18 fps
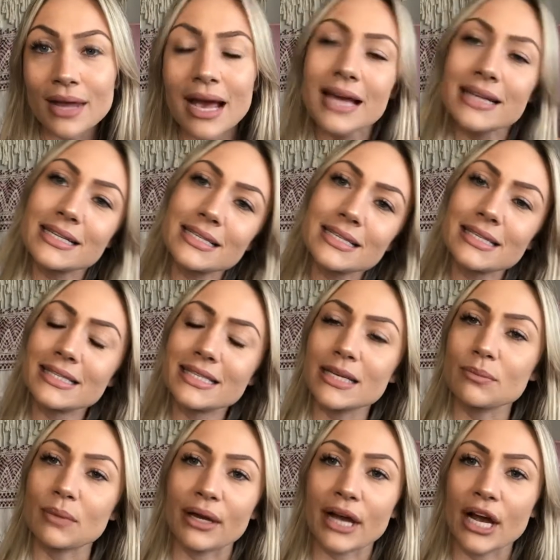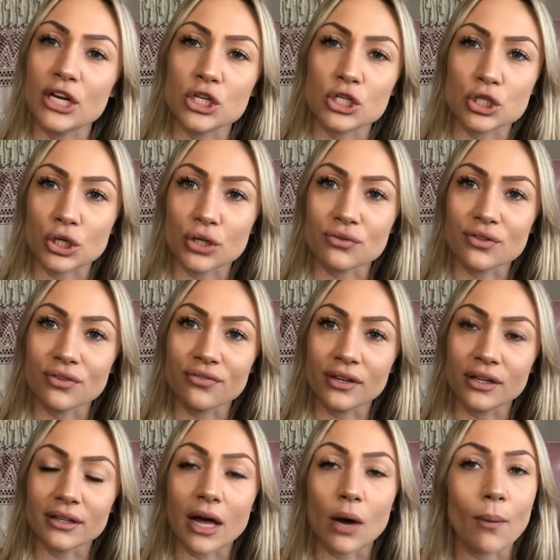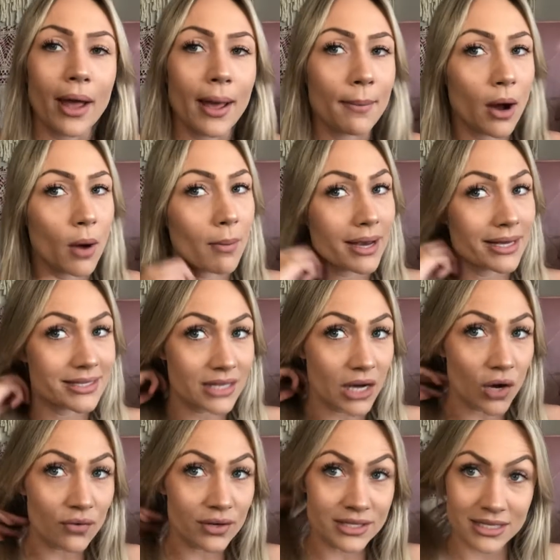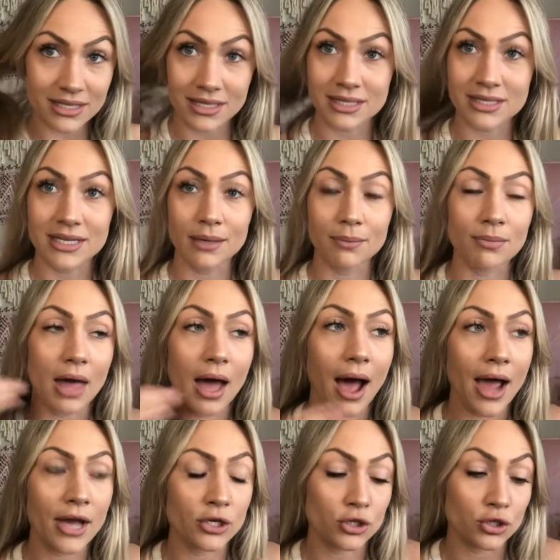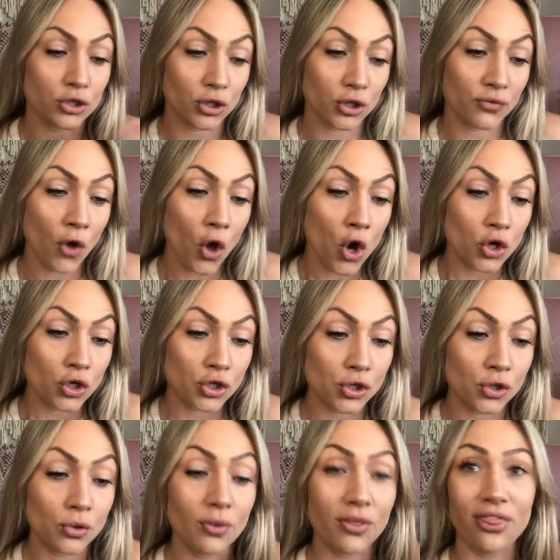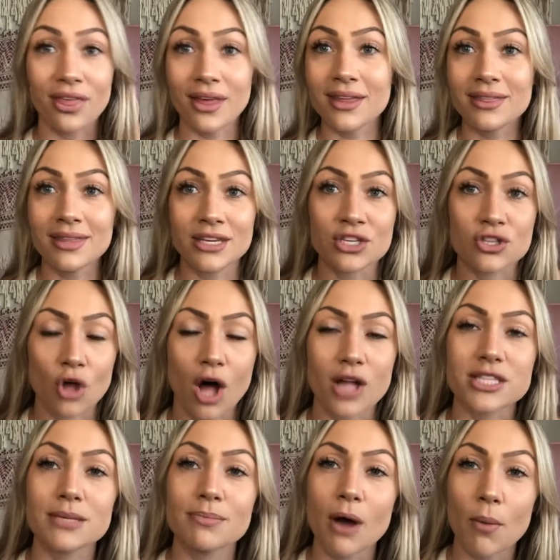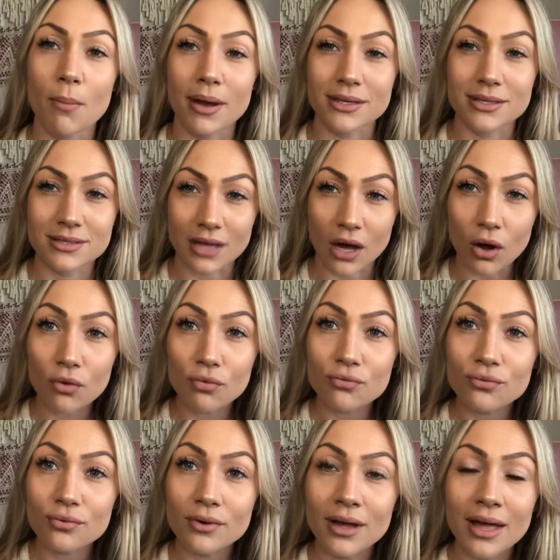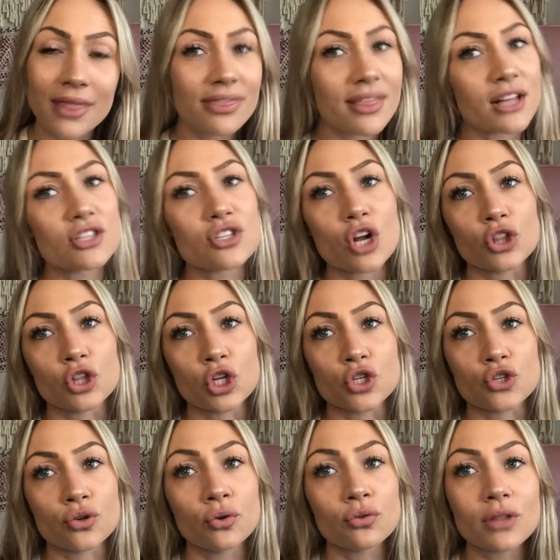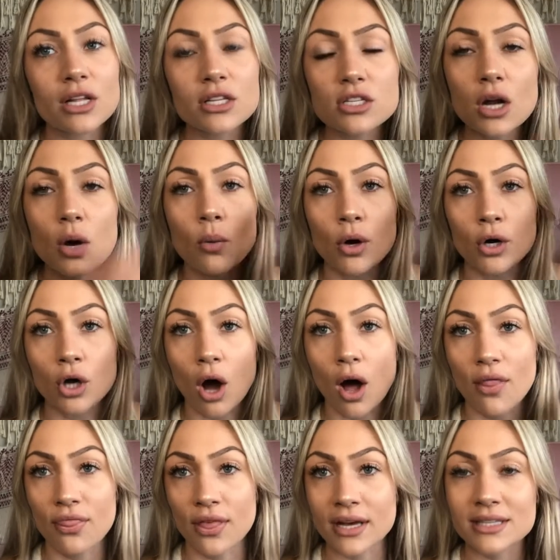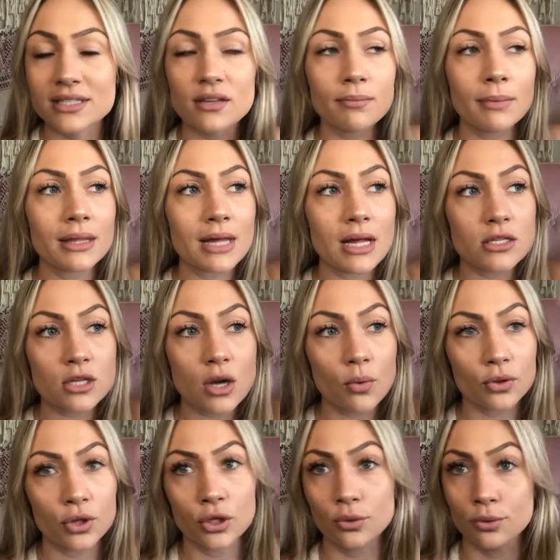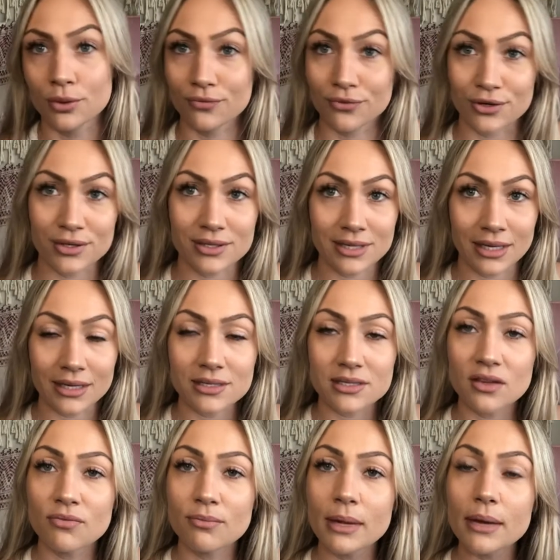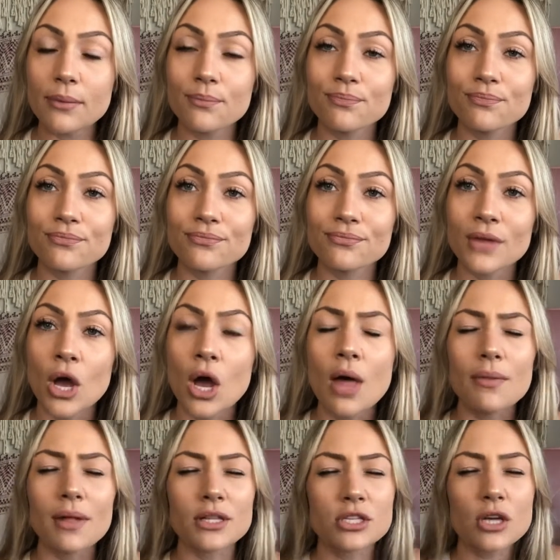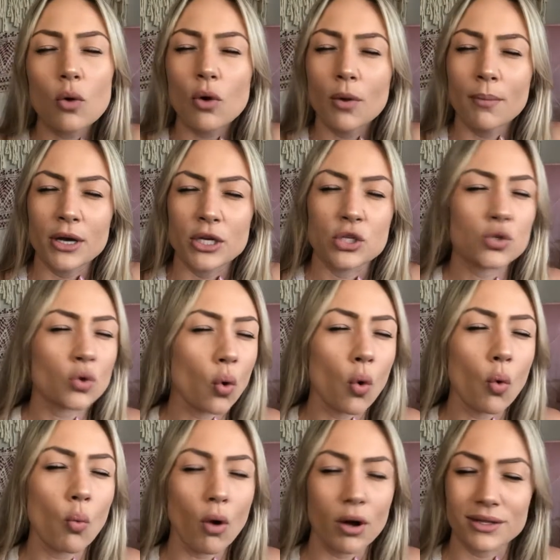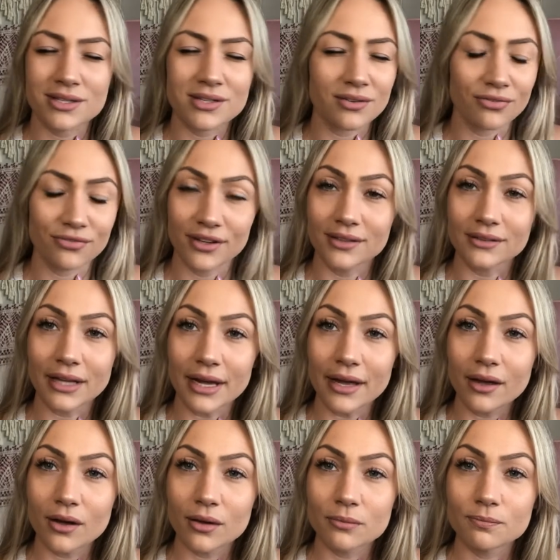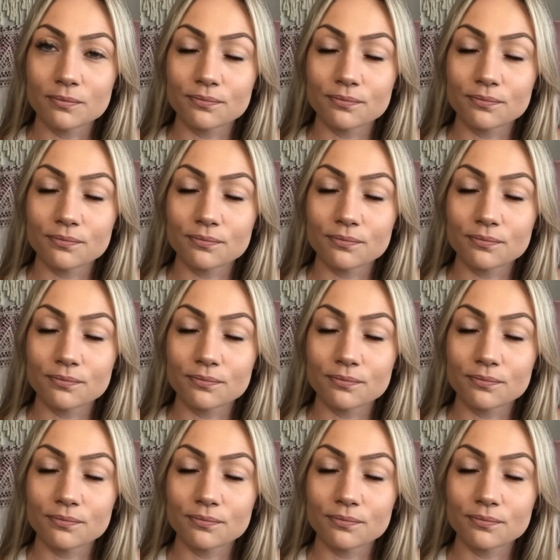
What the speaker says: It doesn't seem like I deserve to feel that way about myself. It doesn't seem that I deserve to think these thoughts about myself. That's not the truth. That's not what God thinks of me. That's not what the universe thinks of me. That's not what my soul wants to feel like.